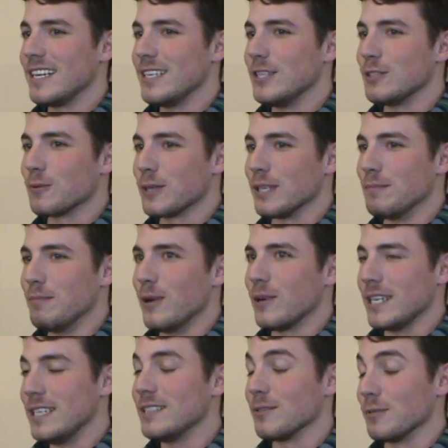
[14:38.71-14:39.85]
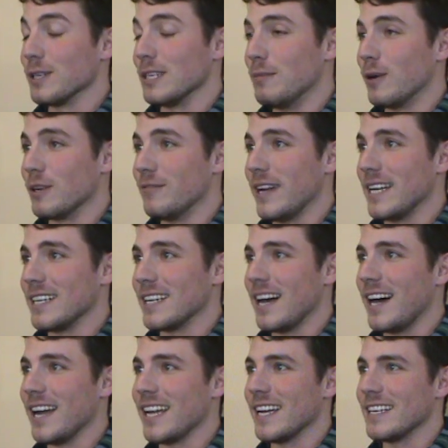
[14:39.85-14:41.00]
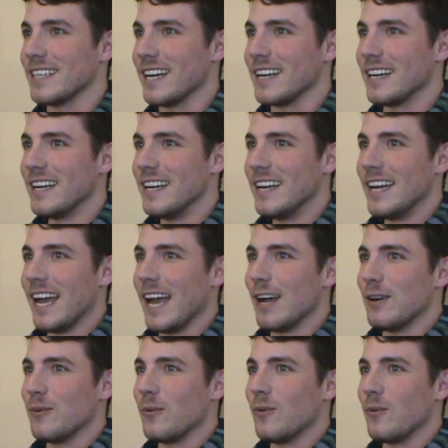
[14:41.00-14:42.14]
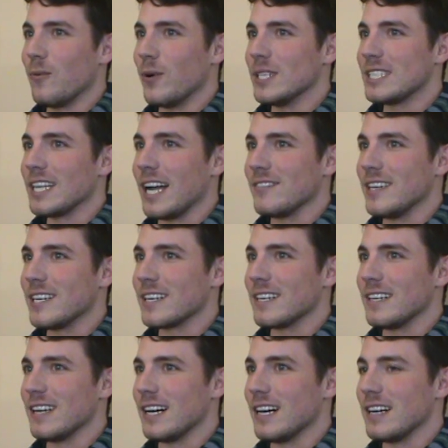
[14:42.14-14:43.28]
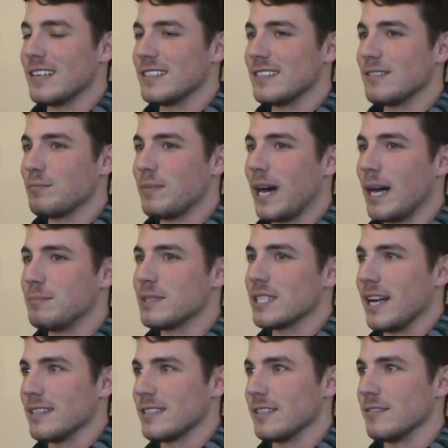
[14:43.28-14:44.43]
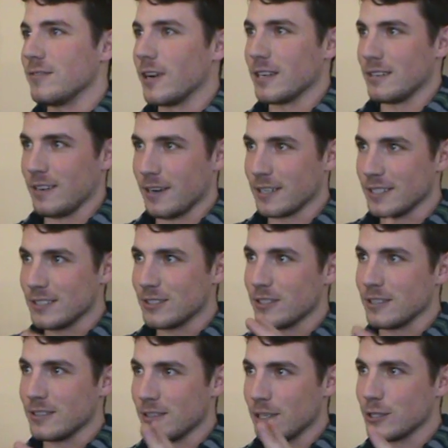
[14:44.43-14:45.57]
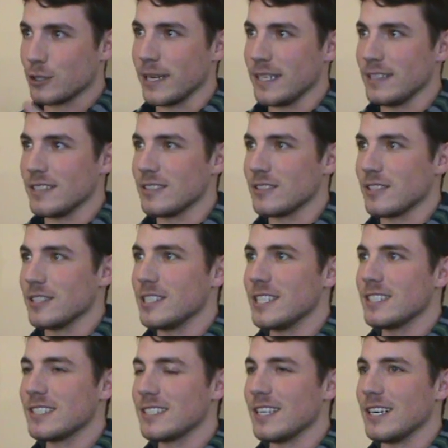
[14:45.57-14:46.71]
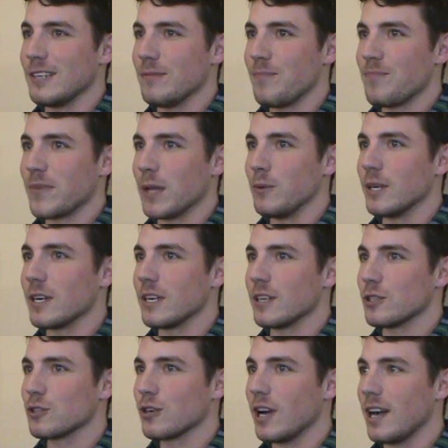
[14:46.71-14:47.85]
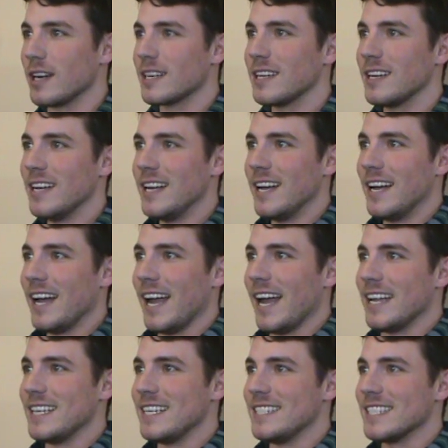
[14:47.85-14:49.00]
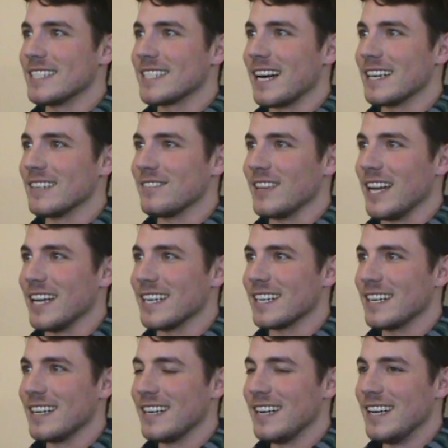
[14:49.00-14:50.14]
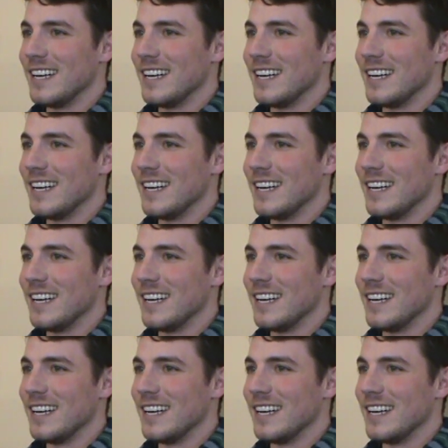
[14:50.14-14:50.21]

he was really he's a really motivated guy. And uh, at one time, he heard uh, pop shots of our our, our training insurgents, um, and we were on a truck, and he just kind of like